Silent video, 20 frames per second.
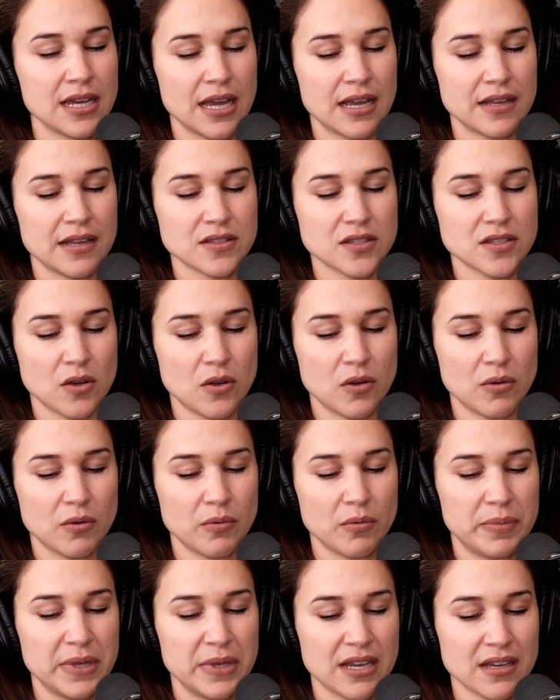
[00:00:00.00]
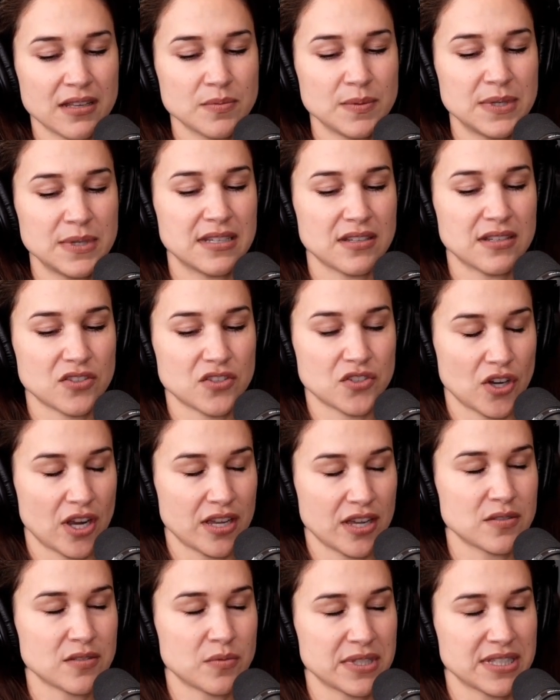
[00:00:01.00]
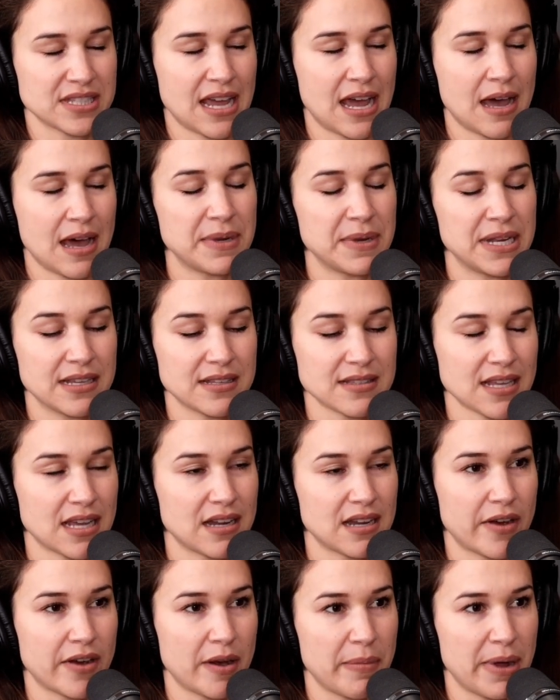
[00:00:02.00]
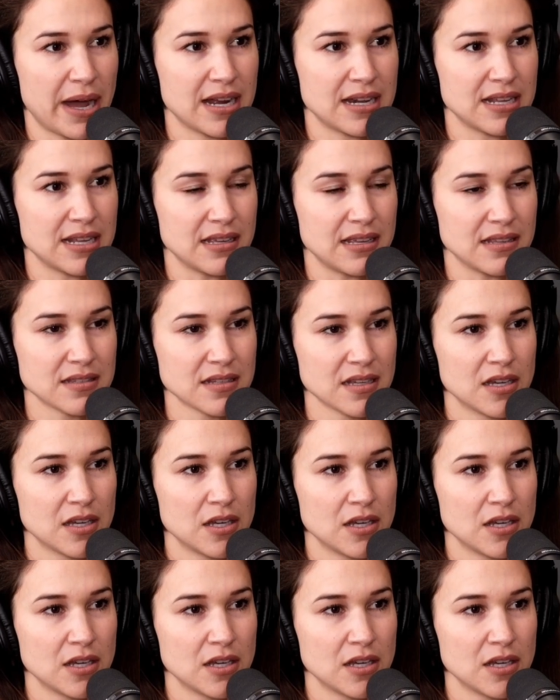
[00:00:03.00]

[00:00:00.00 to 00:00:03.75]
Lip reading: And so because we distrust what's happening inside of our bodies,